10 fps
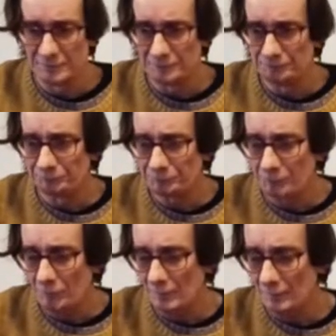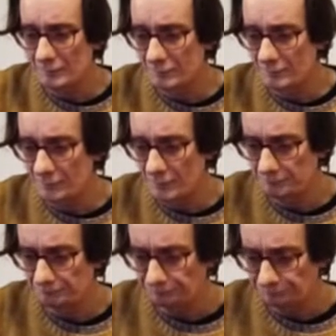And so
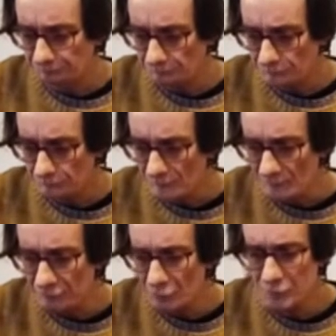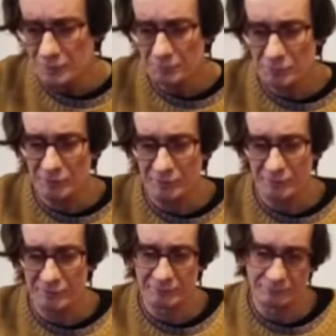if you were to
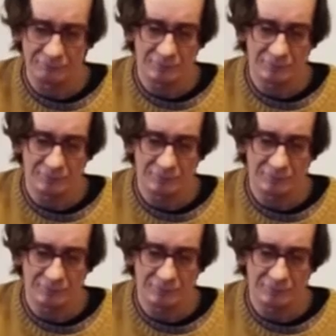improvise